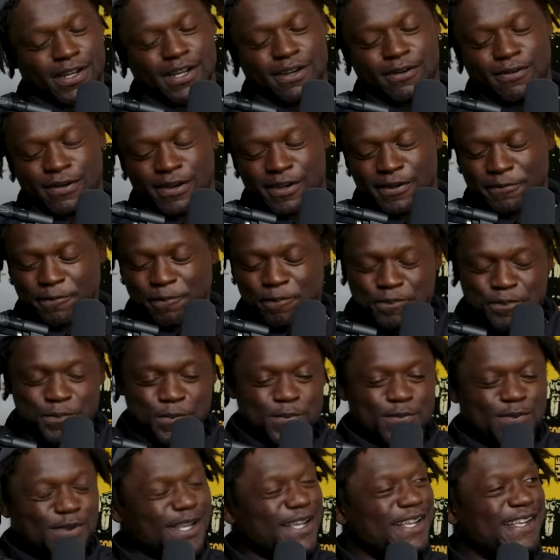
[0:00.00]
that, right?
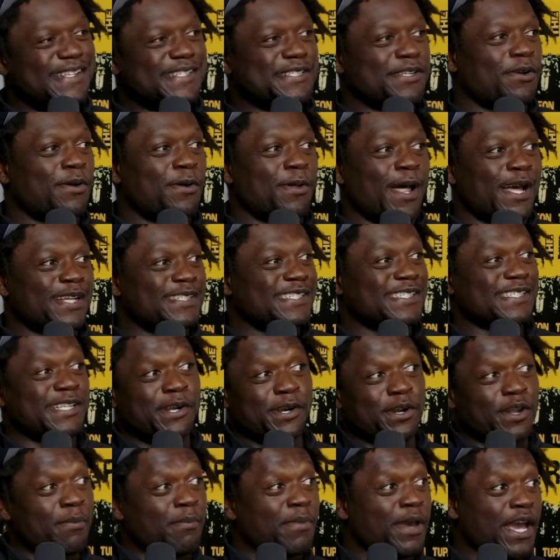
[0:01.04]
So I just
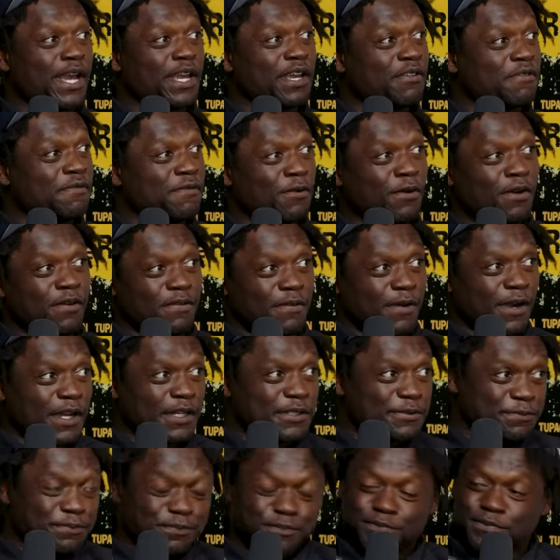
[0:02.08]
hear the back and forth,
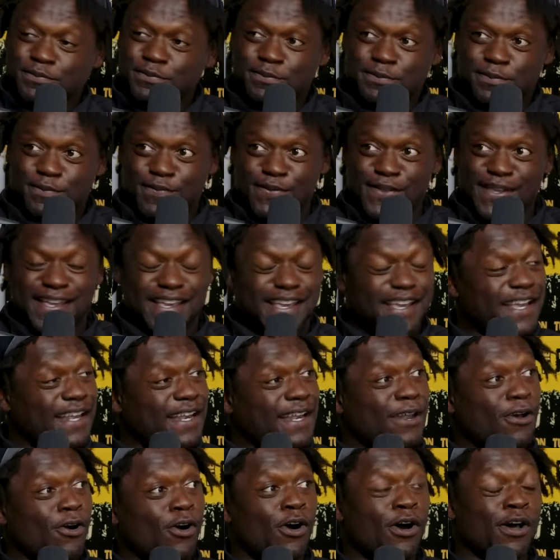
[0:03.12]
right? And
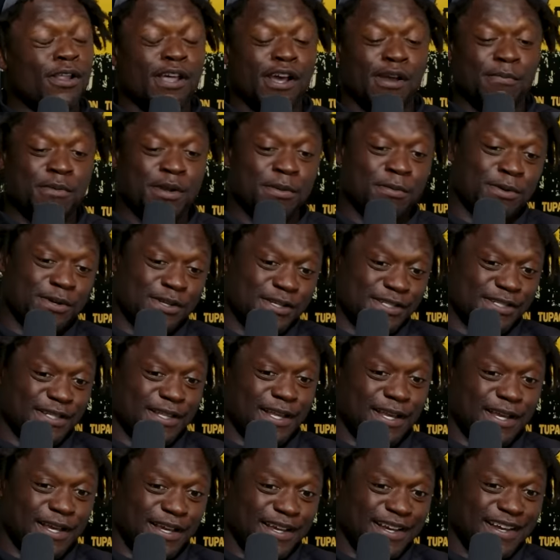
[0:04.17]
then all I remember is
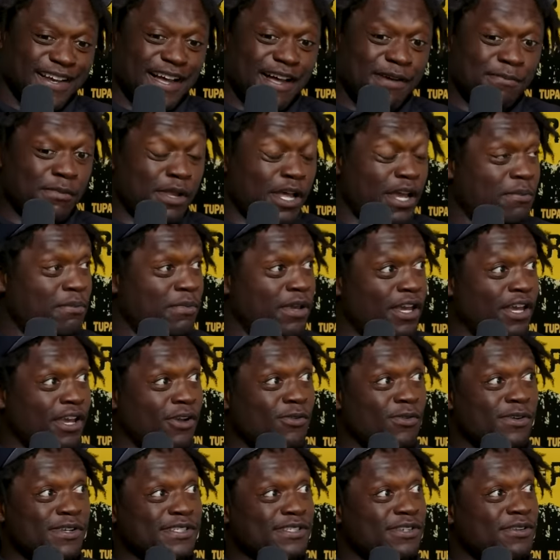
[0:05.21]
like, I'm like,
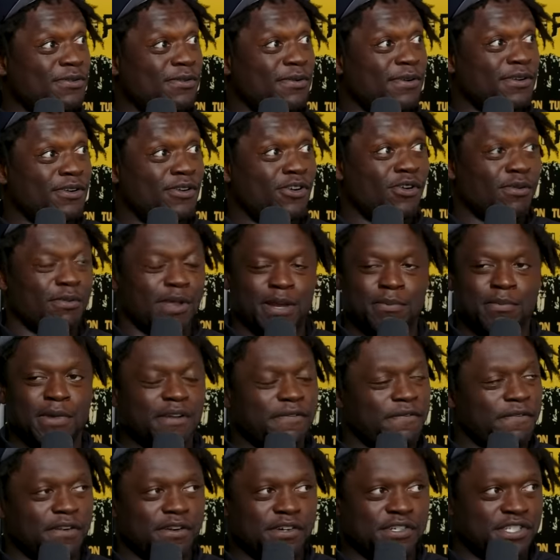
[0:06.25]
man, what's going on? Like, my
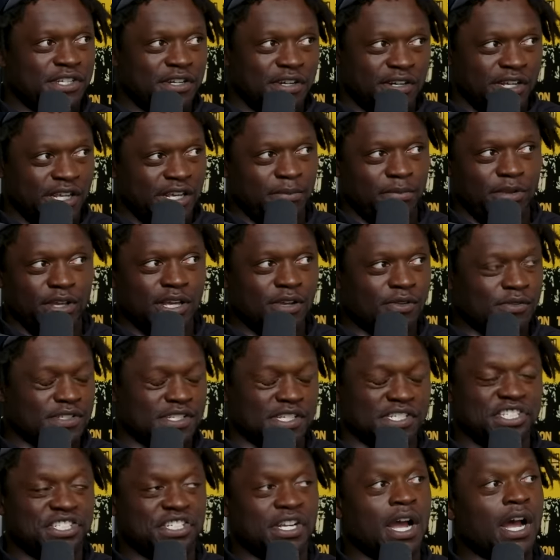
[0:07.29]
first year in the NBA was
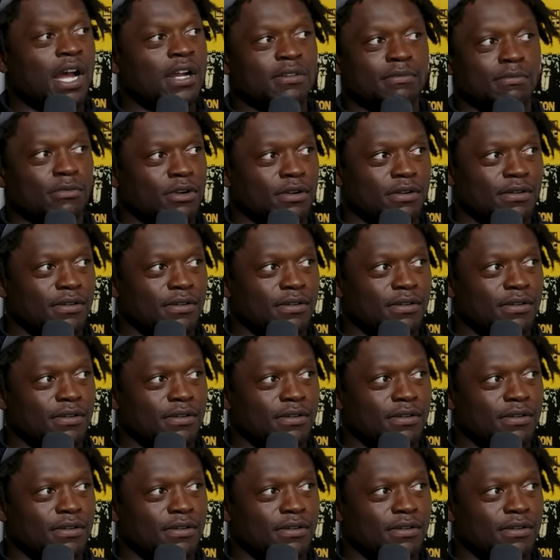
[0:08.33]
a shock, bro.